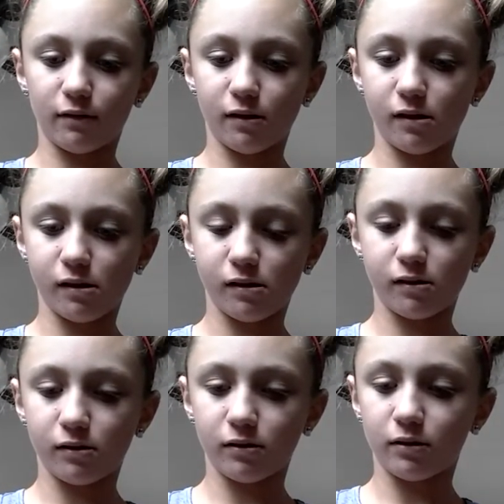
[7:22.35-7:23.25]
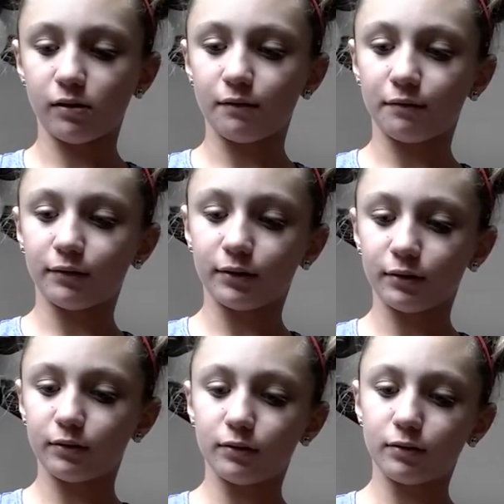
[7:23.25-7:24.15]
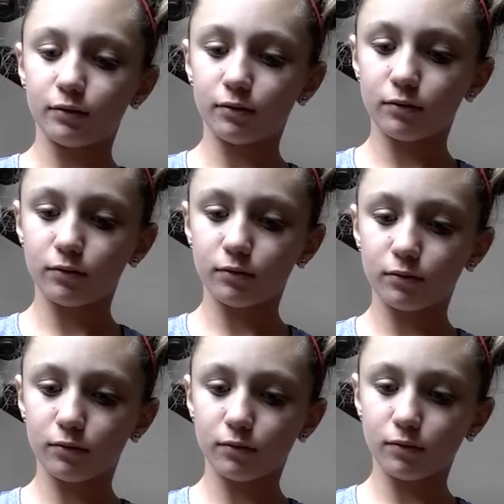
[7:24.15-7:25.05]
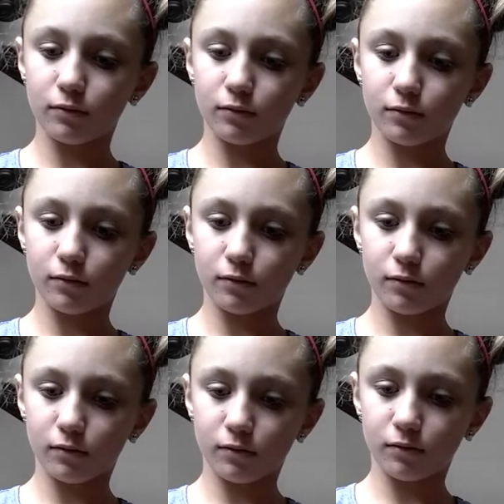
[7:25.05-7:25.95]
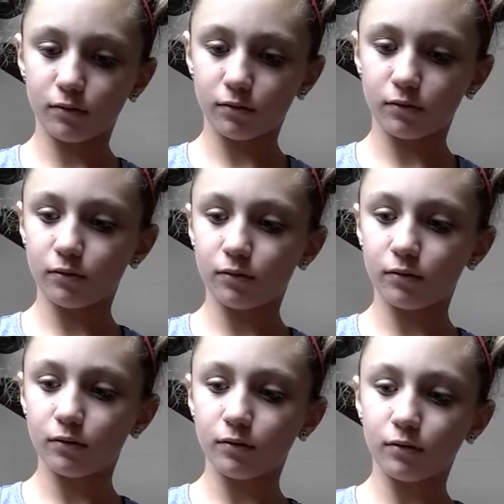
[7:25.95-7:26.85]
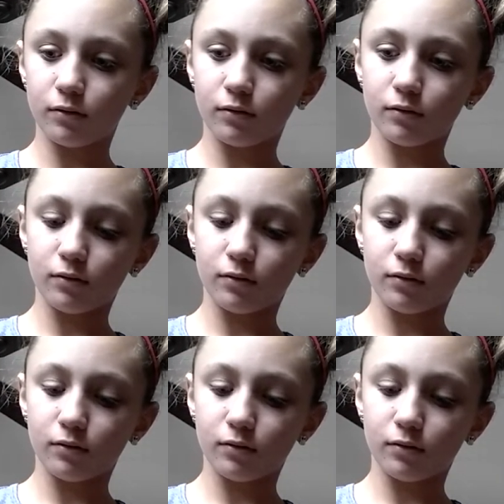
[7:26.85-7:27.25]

[no speech]